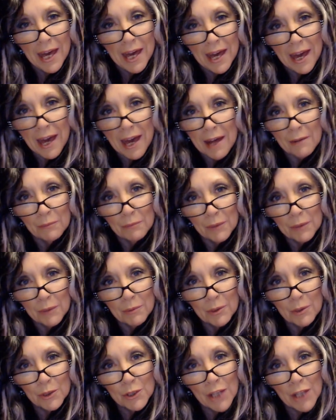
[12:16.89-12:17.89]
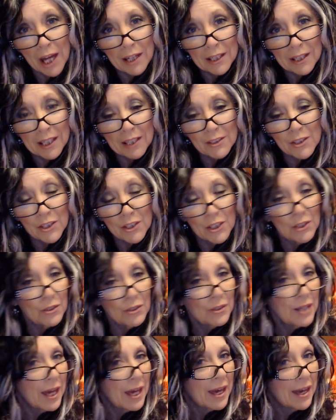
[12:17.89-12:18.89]
And we will chat again
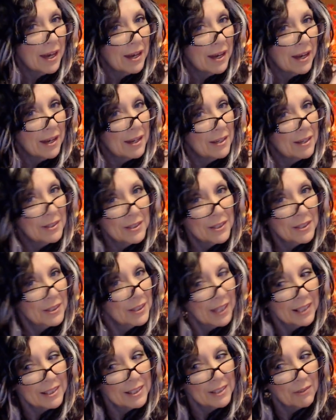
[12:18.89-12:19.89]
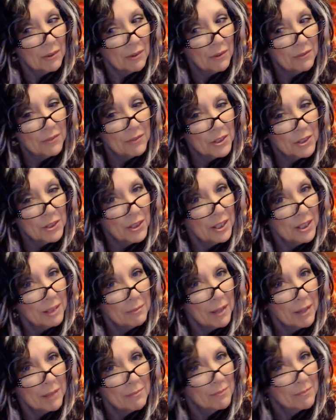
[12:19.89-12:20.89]
soon. And thanks everyone for joining
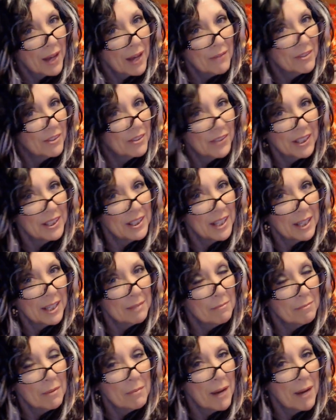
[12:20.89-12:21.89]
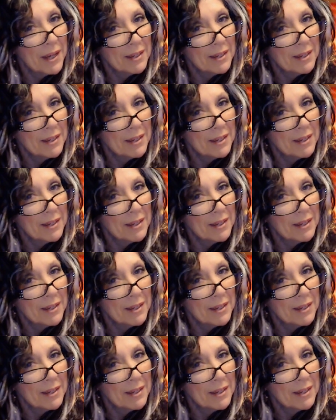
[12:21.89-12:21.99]
me. Have a great night. Bye-bye.